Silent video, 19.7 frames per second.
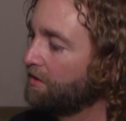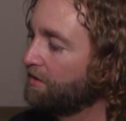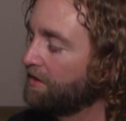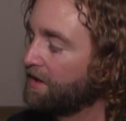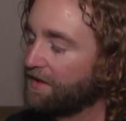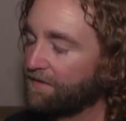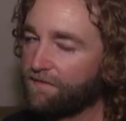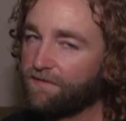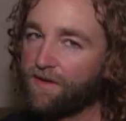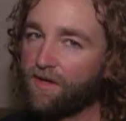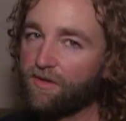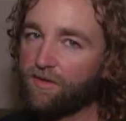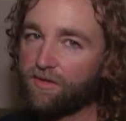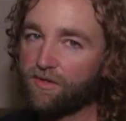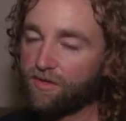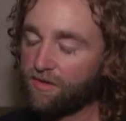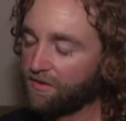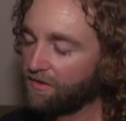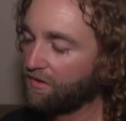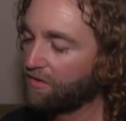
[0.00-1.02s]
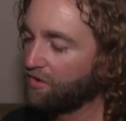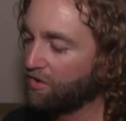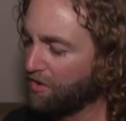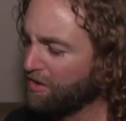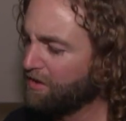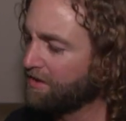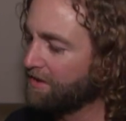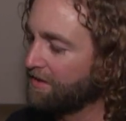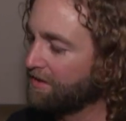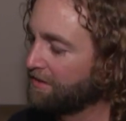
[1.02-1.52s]
it felt
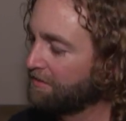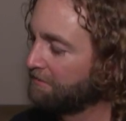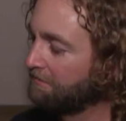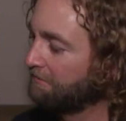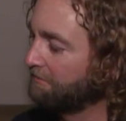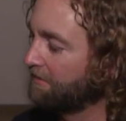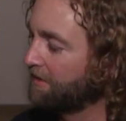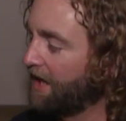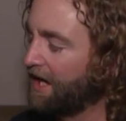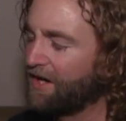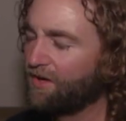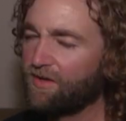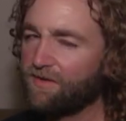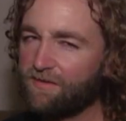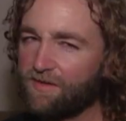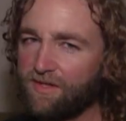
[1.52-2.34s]
good. I don't